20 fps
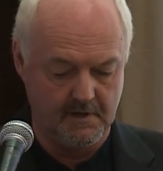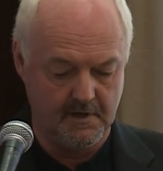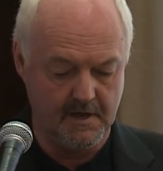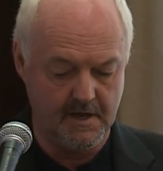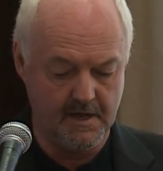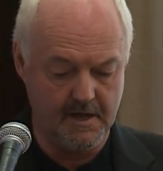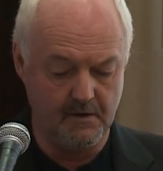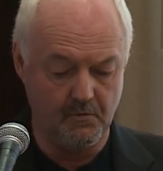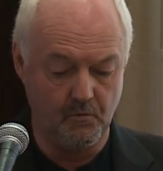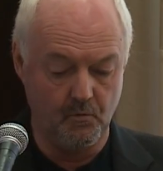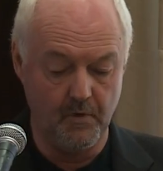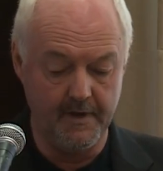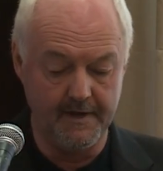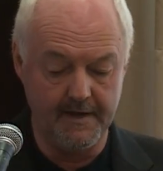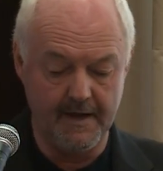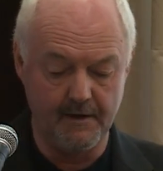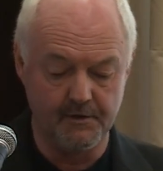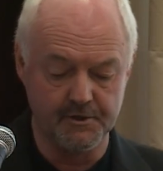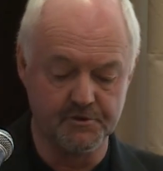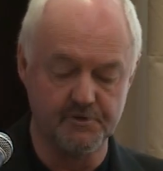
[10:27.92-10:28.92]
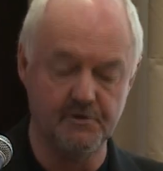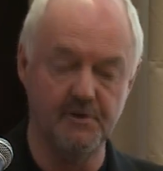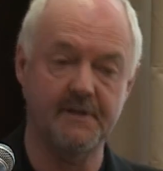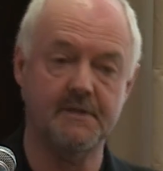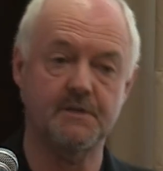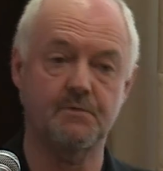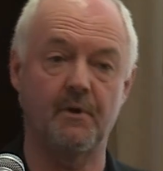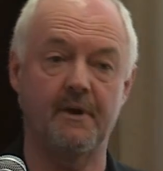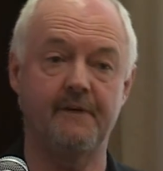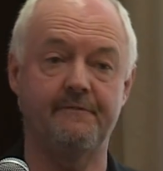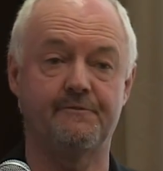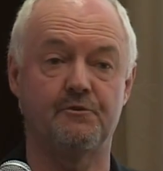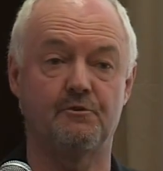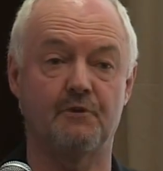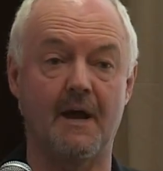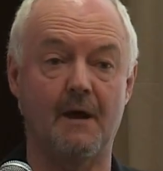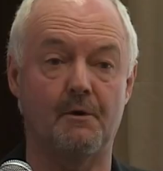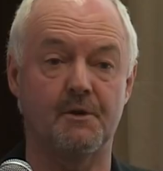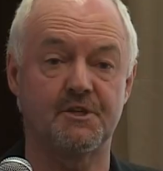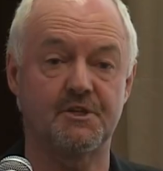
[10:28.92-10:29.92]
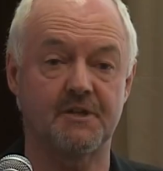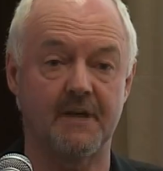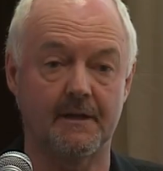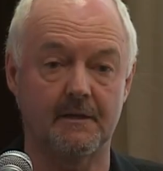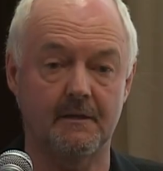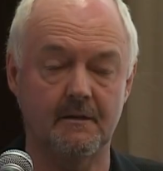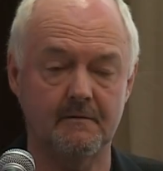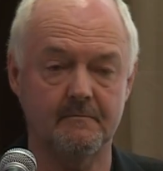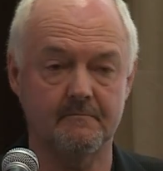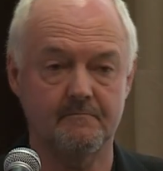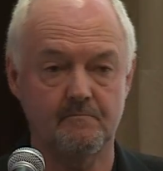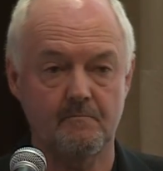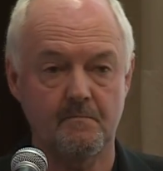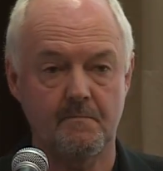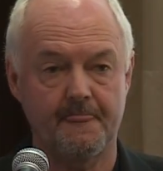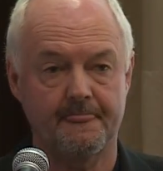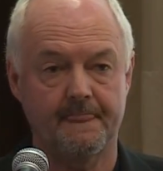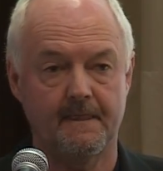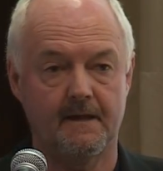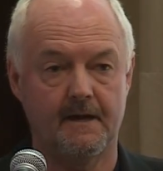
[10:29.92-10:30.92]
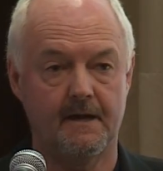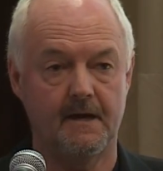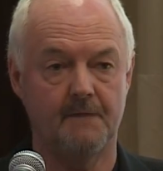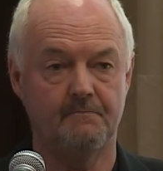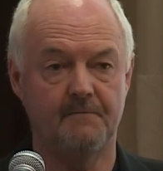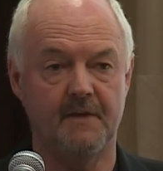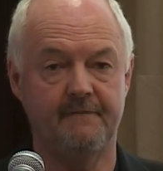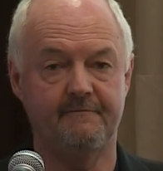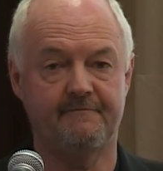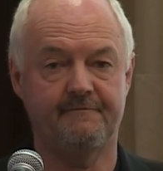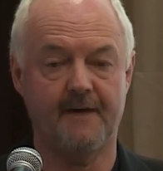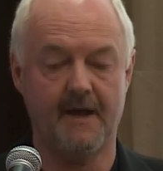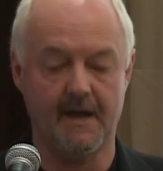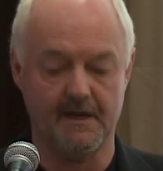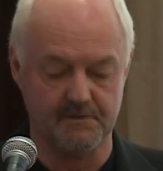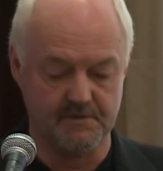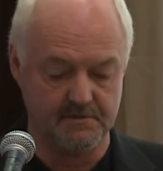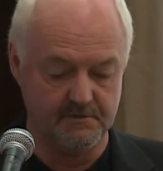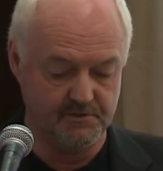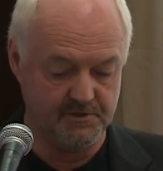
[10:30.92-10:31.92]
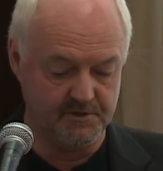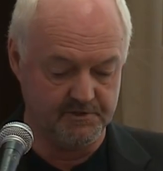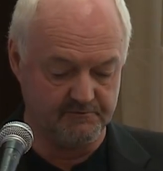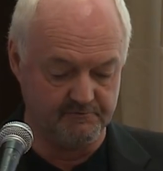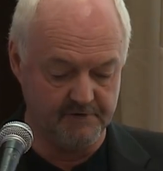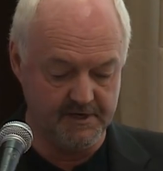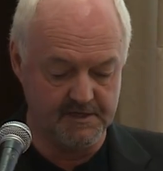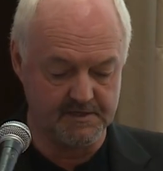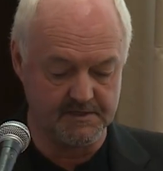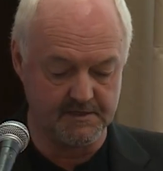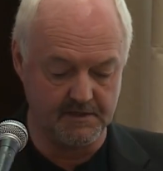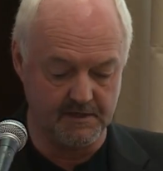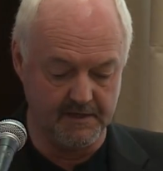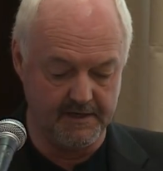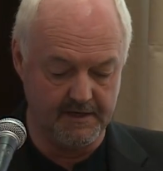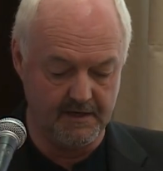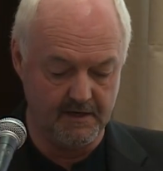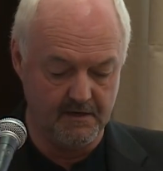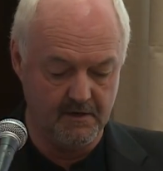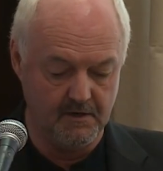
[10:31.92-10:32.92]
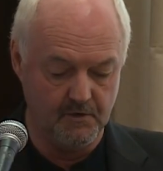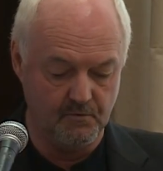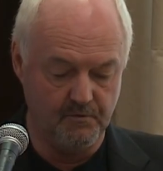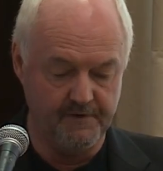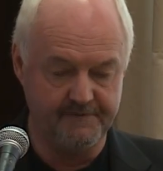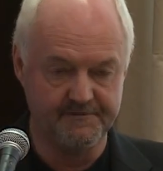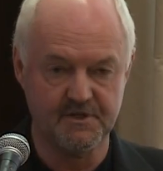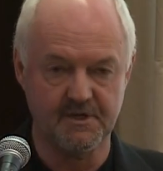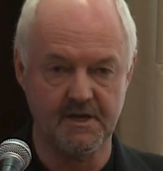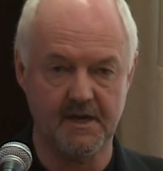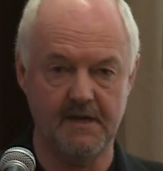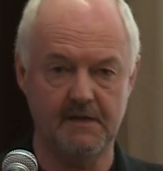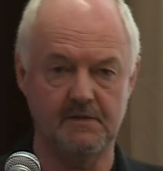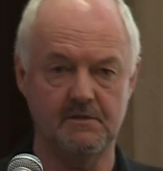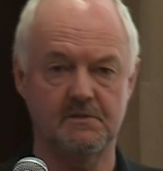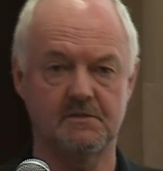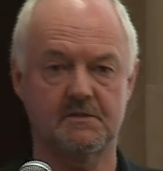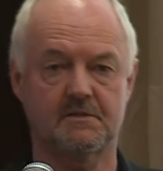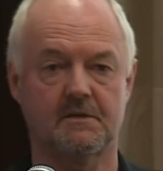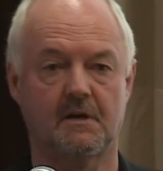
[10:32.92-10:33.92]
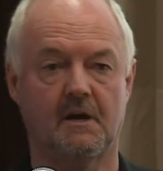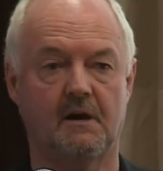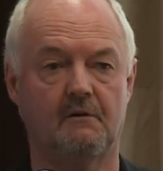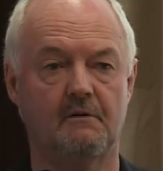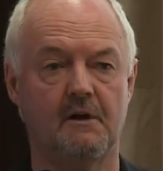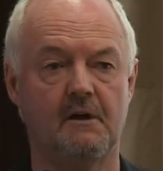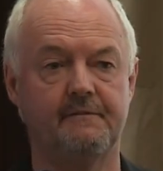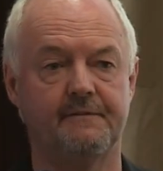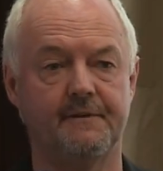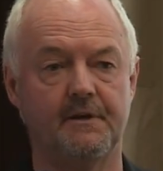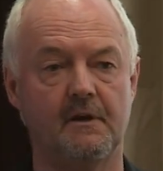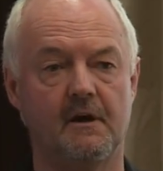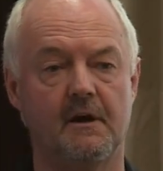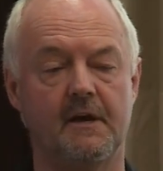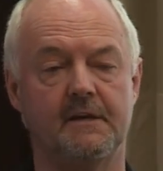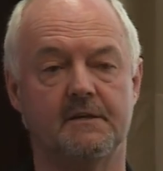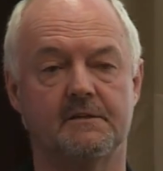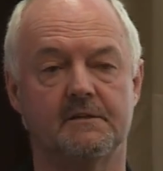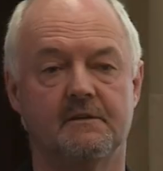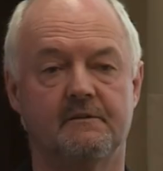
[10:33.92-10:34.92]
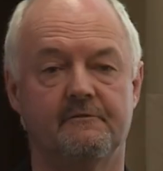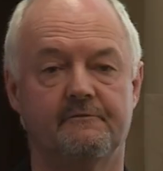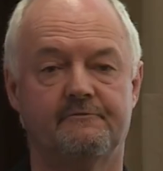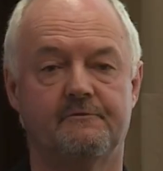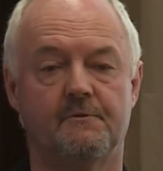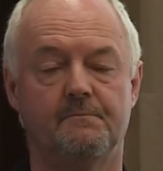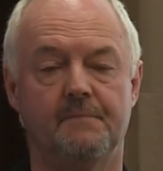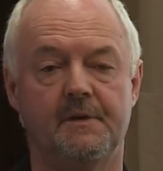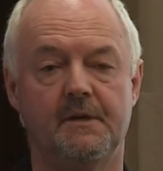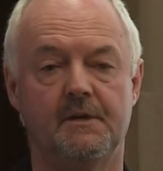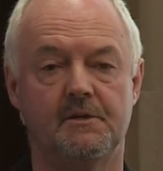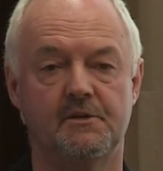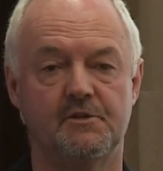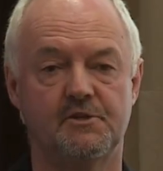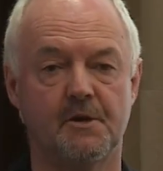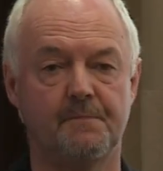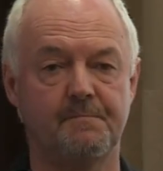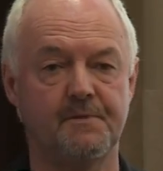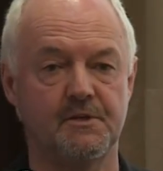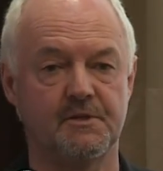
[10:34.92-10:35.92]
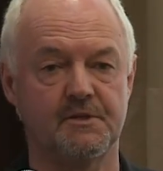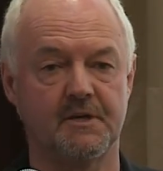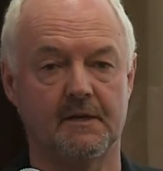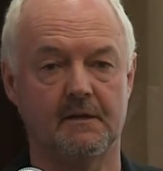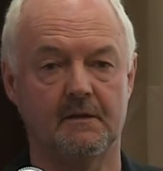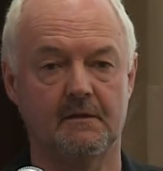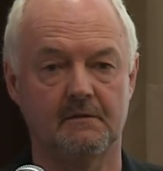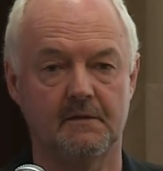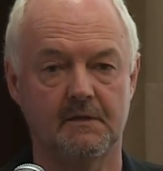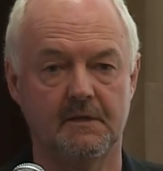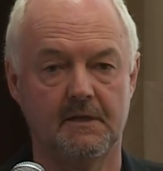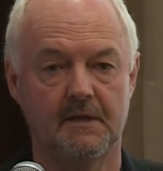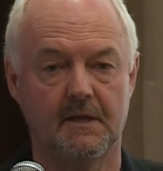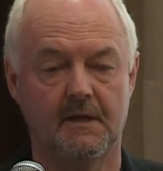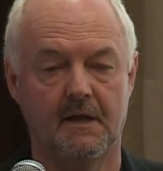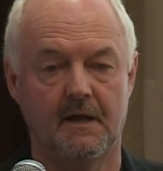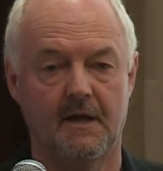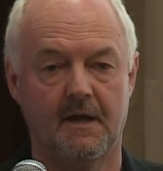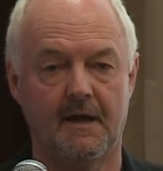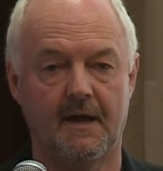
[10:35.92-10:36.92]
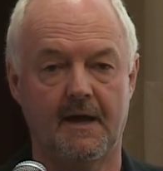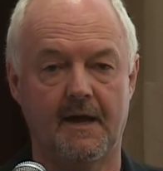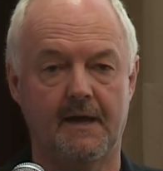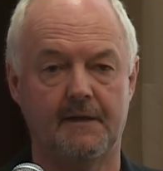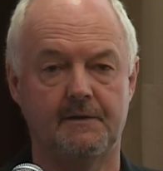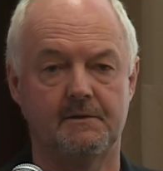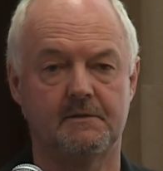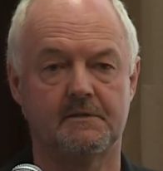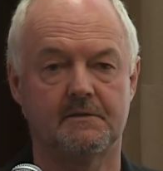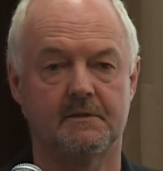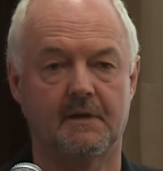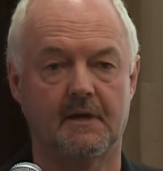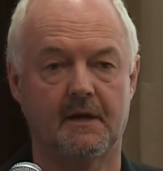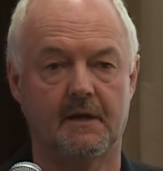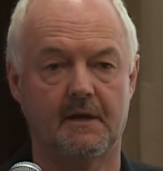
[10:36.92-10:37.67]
We're now a truly 24-hour channel. In fact, just recently, we've changed our overnight from being a shopping channel, and